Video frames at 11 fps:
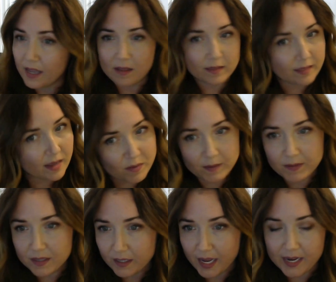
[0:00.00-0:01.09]
that may be
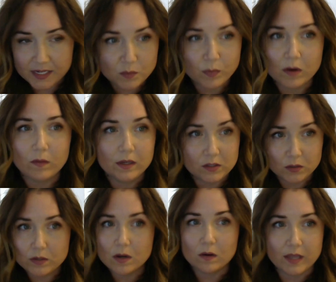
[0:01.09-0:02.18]
the case, but we do
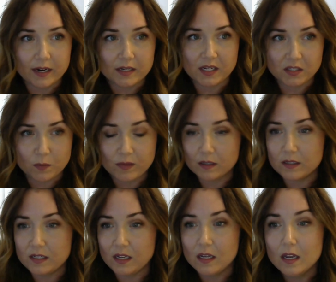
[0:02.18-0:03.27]
know that
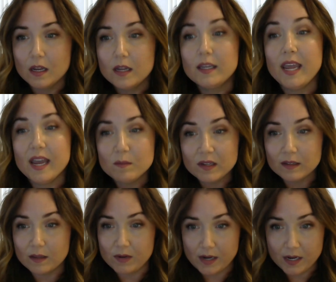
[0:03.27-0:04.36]
accessibility can be
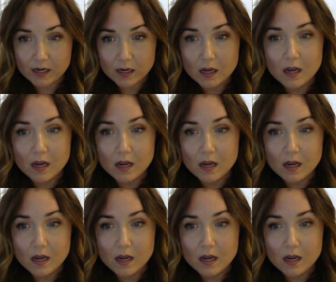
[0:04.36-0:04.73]
limited.